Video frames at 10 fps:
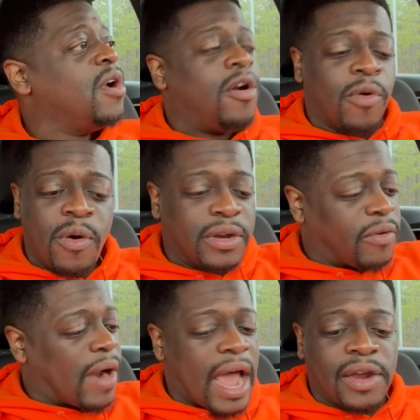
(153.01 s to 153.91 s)
rolling
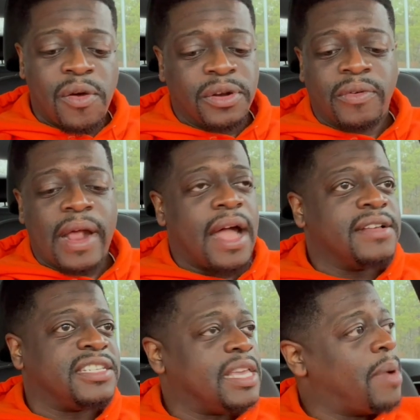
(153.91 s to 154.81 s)
around on the
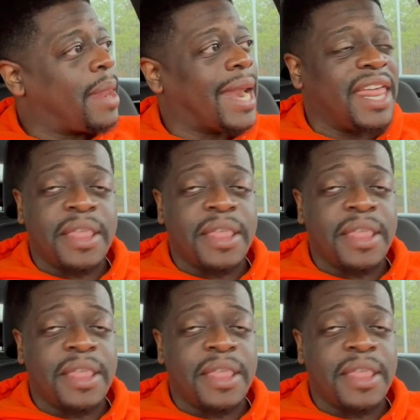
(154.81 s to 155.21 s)
ground, blah, blah, blah,